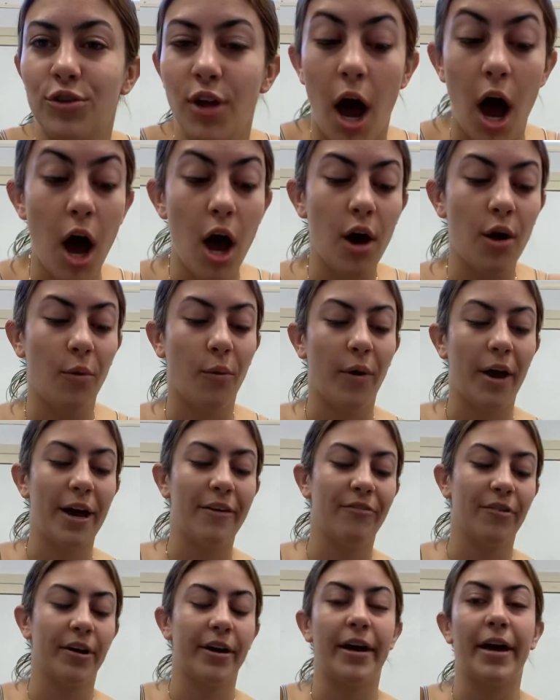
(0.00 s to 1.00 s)
Oh,
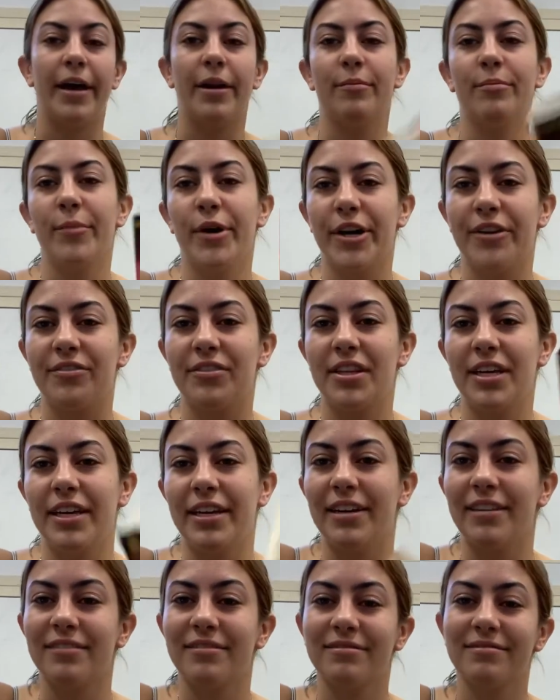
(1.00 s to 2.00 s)
I forgot. Mark
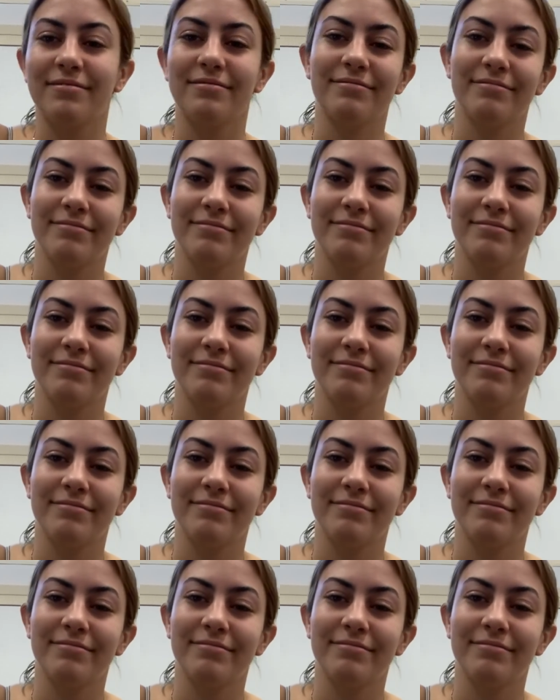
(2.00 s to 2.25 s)
Athena.